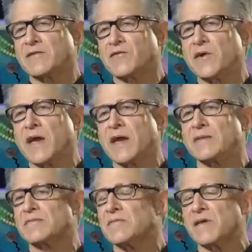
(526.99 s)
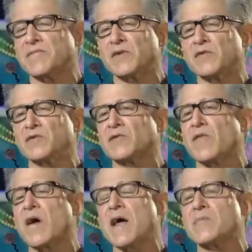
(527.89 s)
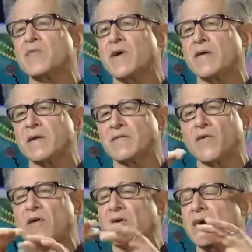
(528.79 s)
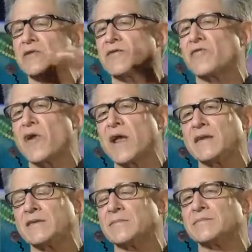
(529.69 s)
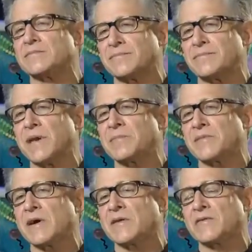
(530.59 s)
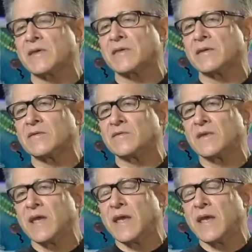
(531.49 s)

if we had a huge library of all kinds of random peptides like this,